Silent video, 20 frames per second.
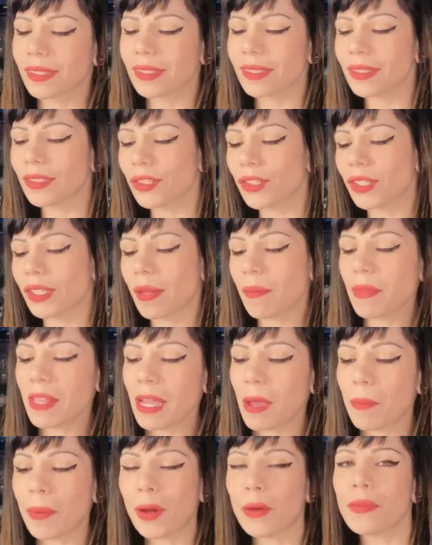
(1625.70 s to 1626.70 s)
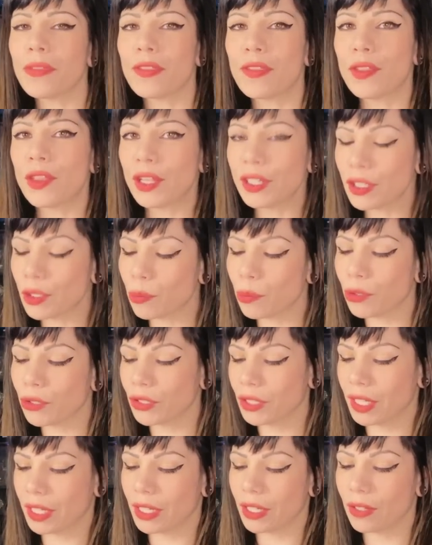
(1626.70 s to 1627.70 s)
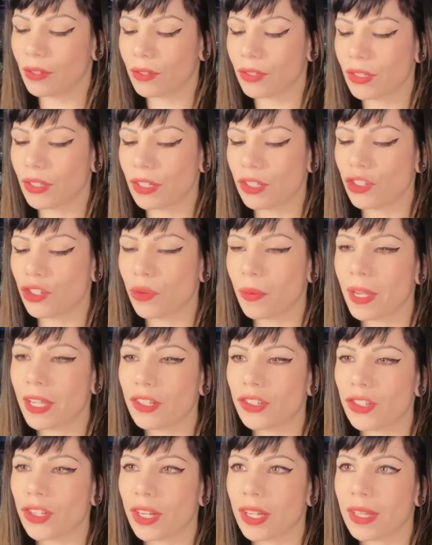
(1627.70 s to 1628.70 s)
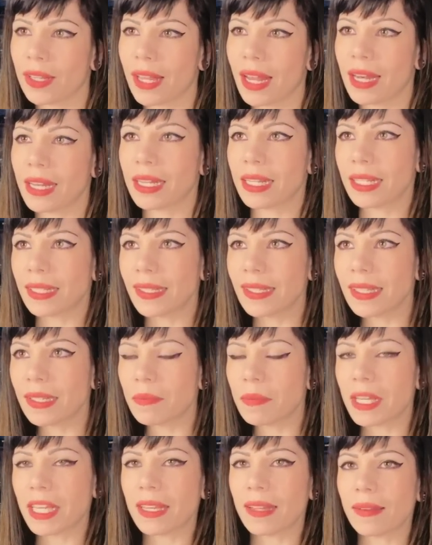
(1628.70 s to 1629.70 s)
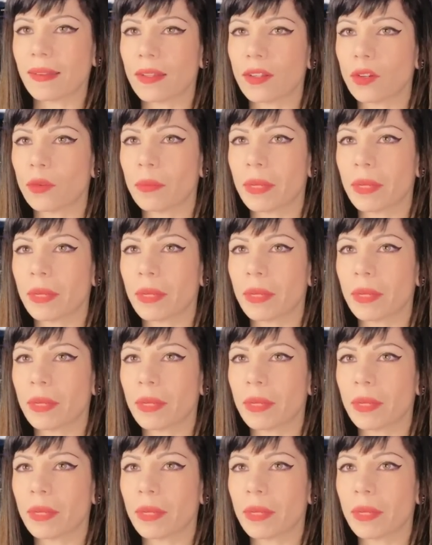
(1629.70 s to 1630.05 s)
there's something about this particular situation that needs to be a little